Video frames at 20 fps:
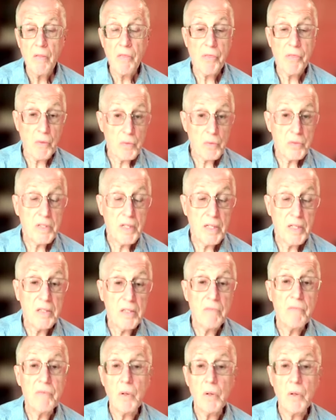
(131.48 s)
13
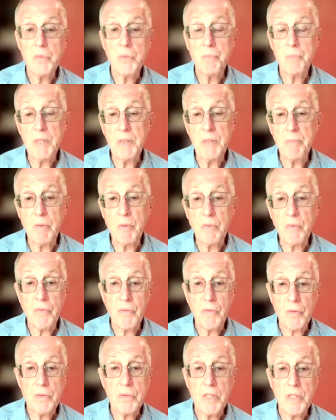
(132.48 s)
of those people,
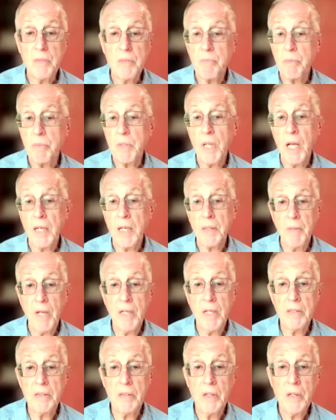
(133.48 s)
13 Black
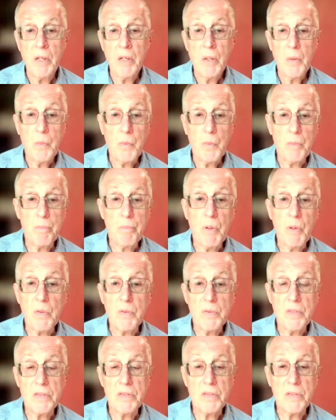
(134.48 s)
men, were burned
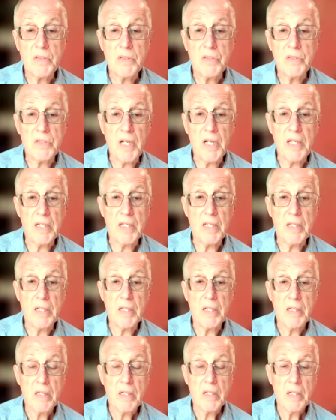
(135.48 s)
at the stake
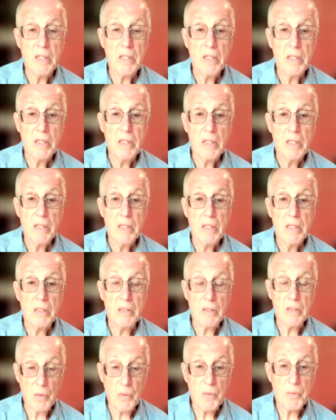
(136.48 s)
in
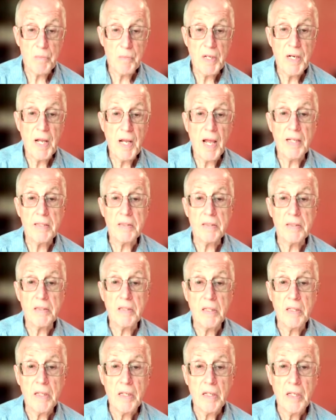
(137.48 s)
Lower Manhattan,
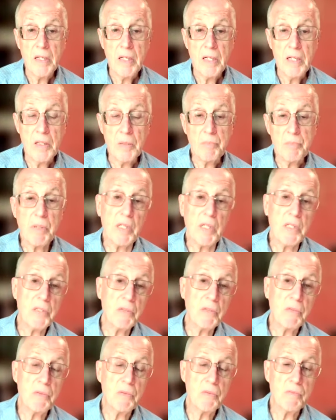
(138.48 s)
in a
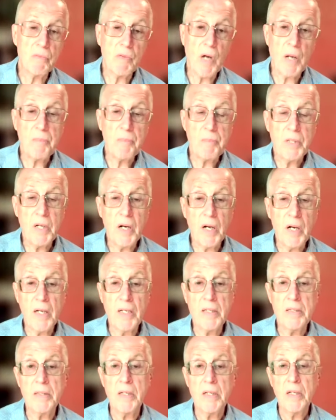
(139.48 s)
place right
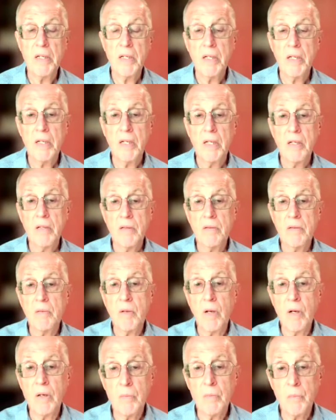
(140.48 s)
behind
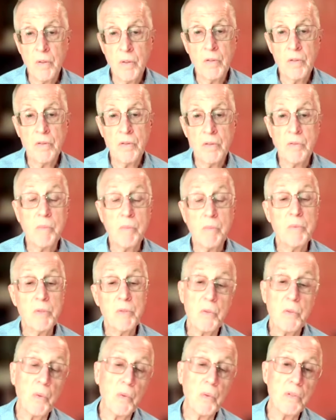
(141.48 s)
where the criminal
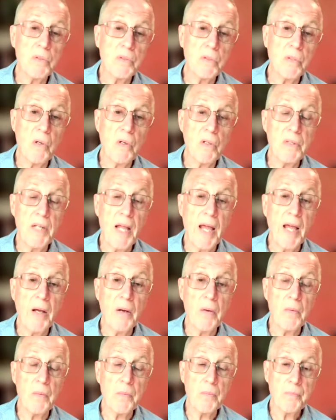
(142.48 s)
courts are
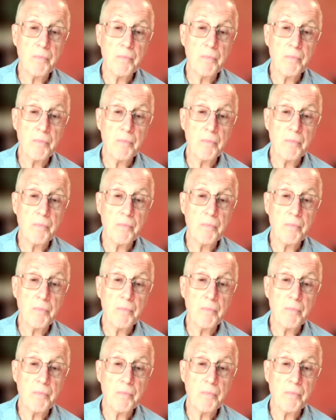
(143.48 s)
now.